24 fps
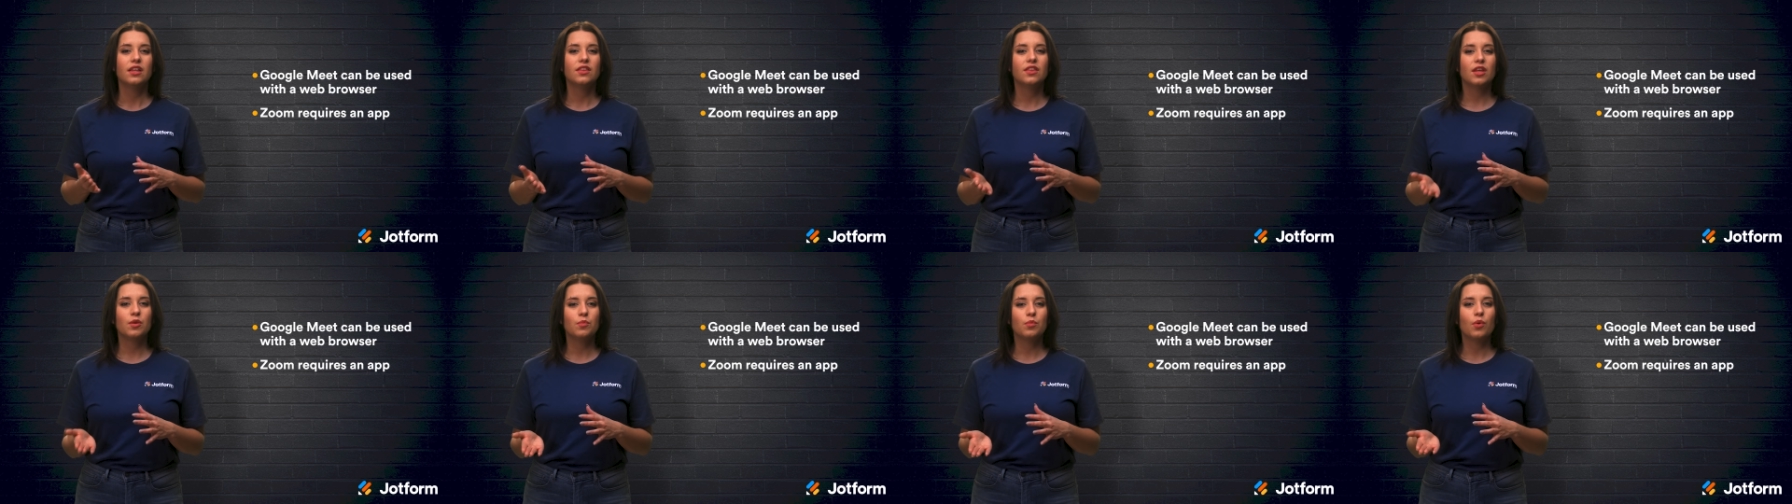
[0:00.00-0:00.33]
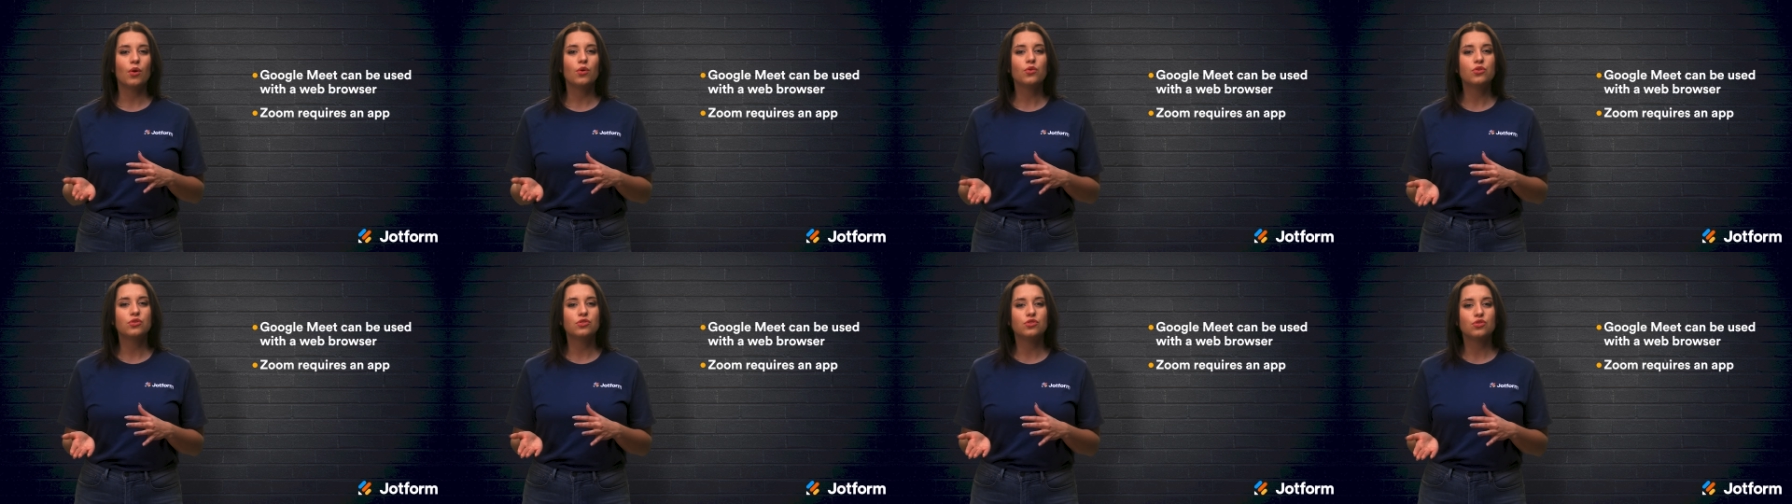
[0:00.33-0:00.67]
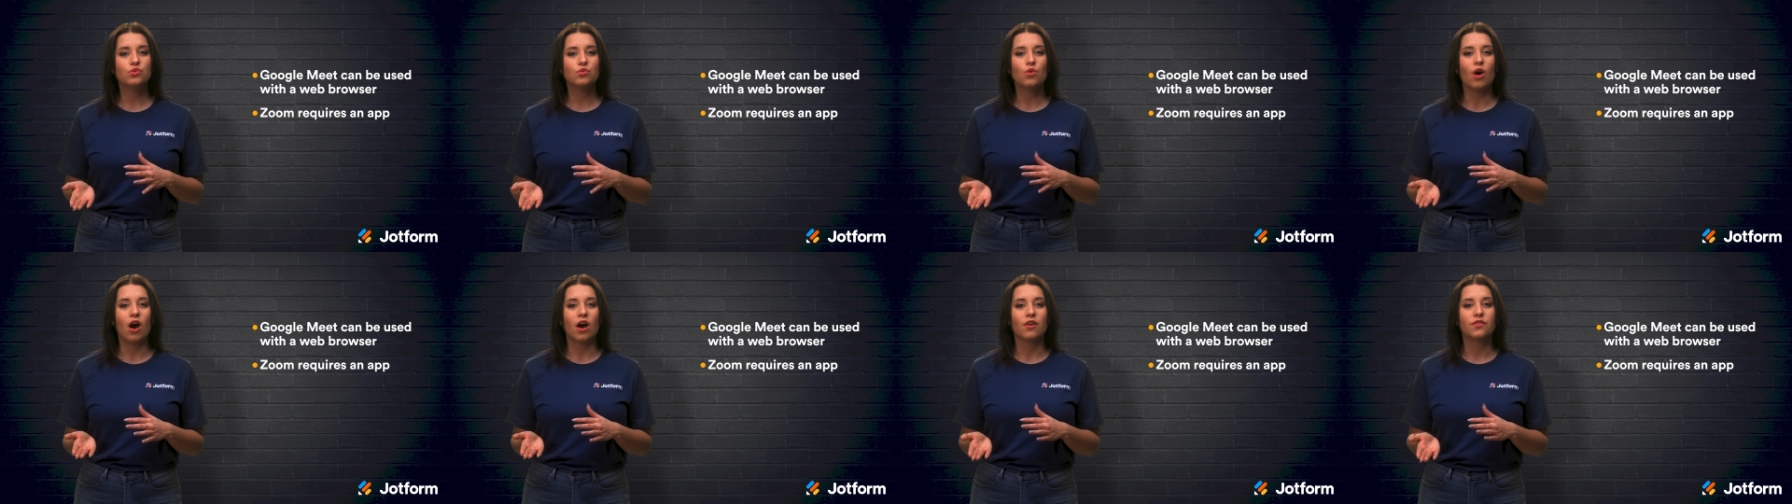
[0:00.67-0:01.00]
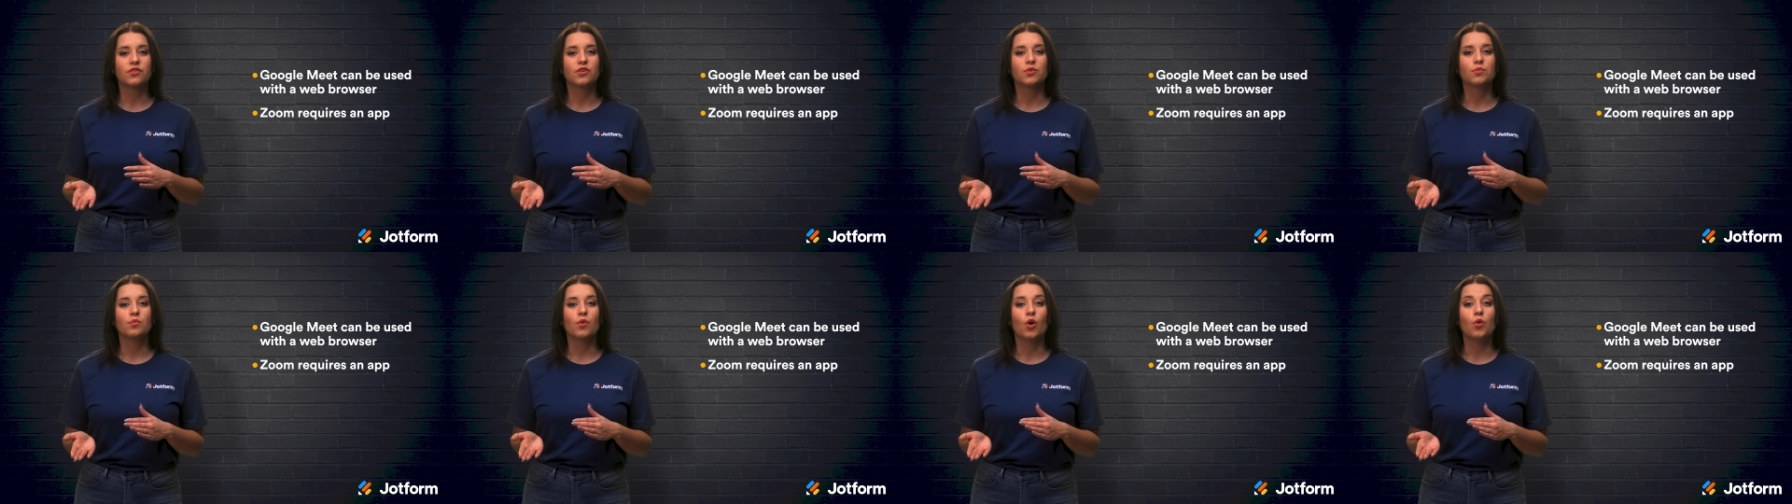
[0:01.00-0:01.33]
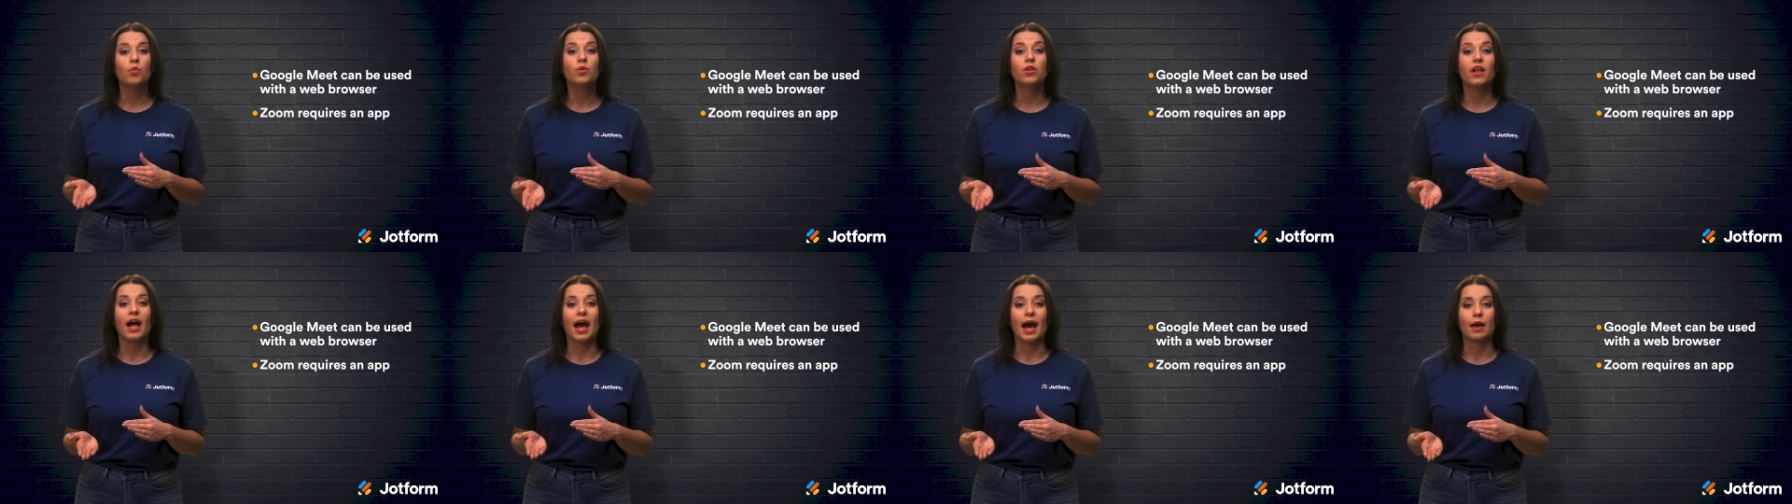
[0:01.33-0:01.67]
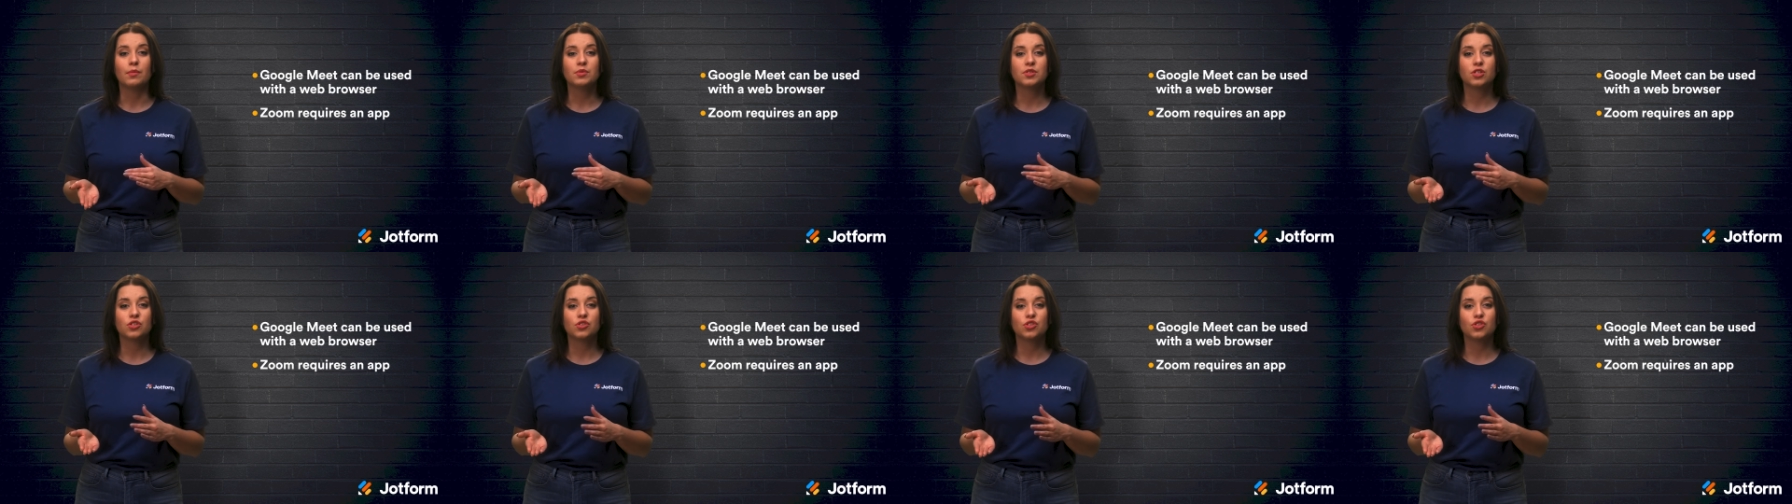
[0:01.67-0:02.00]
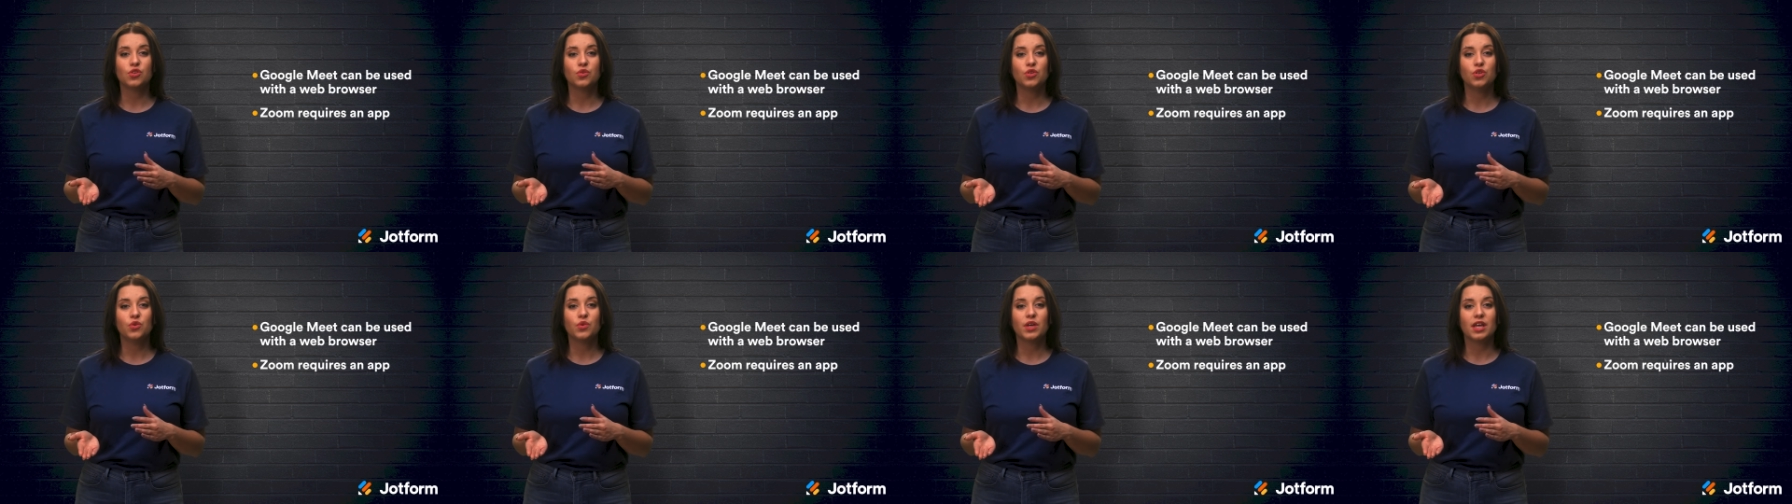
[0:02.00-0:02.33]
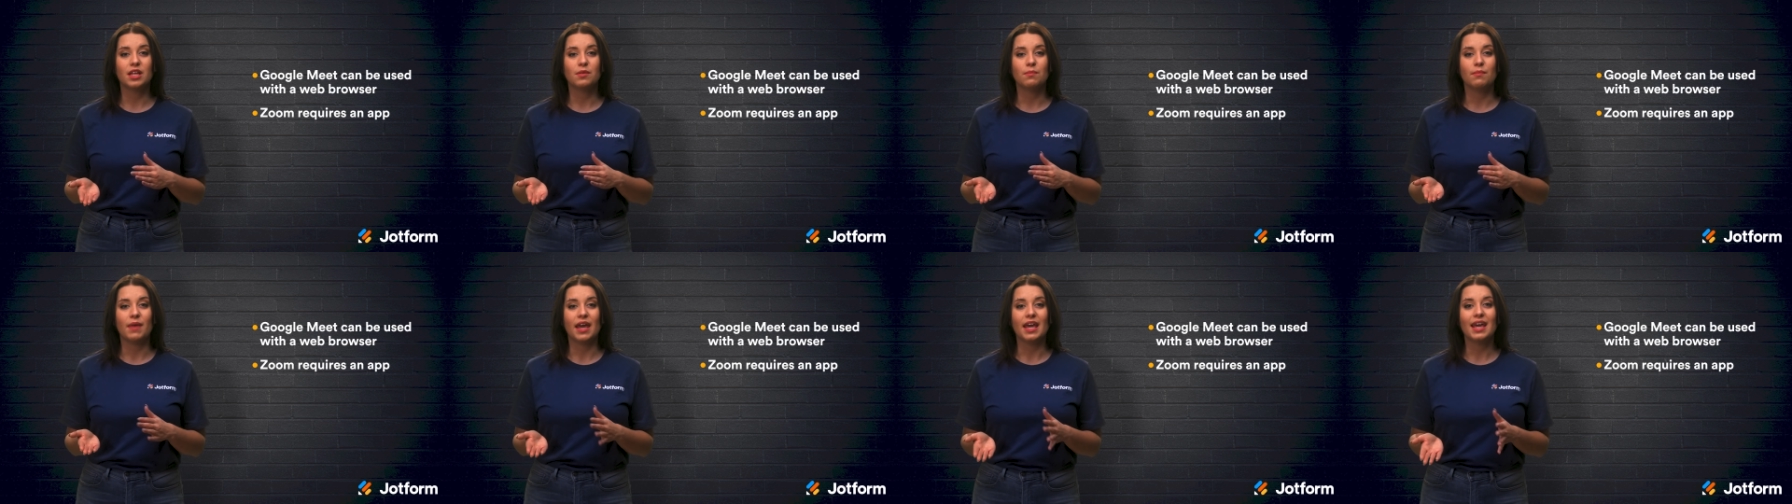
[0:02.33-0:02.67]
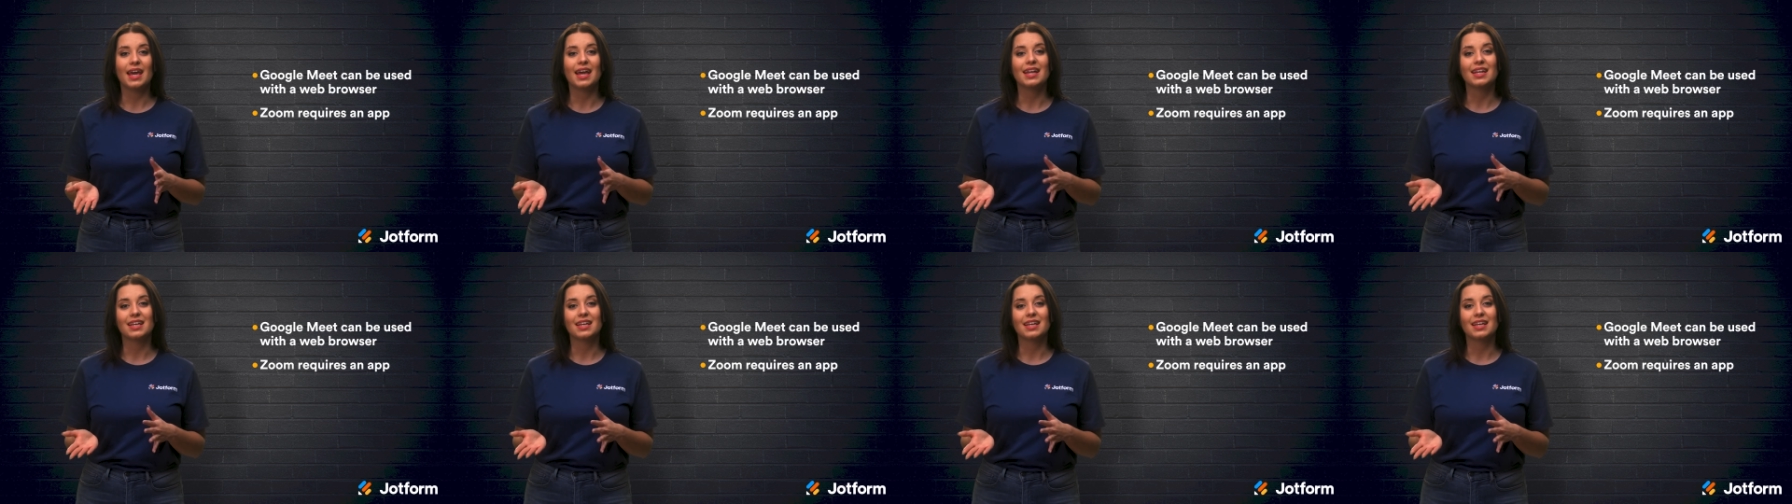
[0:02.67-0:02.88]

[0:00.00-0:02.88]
They both do offer mobile apps so you can make